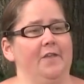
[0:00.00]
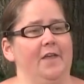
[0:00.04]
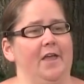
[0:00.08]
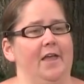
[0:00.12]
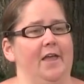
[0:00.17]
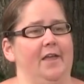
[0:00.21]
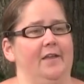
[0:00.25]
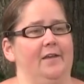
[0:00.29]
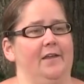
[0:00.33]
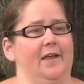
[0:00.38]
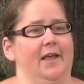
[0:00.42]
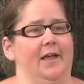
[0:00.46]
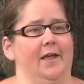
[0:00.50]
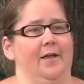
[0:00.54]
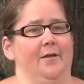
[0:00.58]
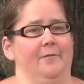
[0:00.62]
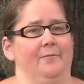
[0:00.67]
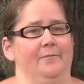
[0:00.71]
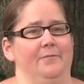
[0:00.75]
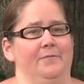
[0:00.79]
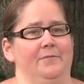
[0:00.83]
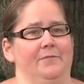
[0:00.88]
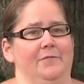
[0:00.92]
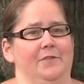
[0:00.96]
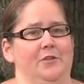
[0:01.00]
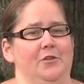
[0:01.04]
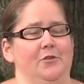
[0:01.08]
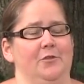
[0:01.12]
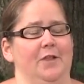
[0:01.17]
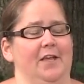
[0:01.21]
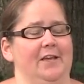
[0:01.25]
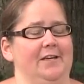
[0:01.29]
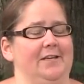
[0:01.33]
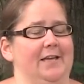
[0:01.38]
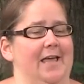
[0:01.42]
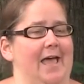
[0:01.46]
that
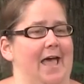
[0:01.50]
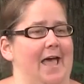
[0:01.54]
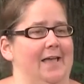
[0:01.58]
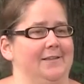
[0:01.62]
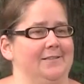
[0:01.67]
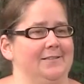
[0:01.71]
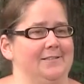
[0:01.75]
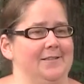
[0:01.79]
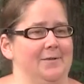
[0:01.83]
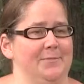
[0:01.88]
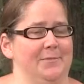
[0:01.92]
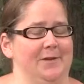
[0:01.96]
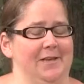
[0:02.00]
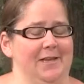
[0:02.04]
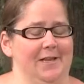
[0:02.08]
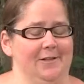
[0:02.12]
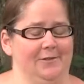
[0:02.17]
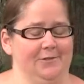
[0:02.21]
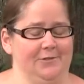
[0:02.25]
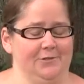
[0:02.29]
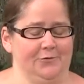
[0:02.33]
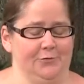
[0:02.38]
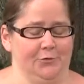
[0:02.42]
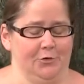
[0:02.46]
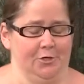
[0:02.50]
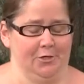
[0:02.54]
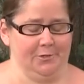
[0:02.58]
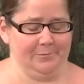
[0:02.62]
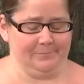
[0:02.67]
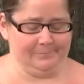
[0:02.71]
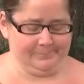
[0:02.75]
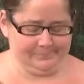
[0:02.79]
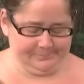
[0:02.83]
you'd like to ask somebody else for.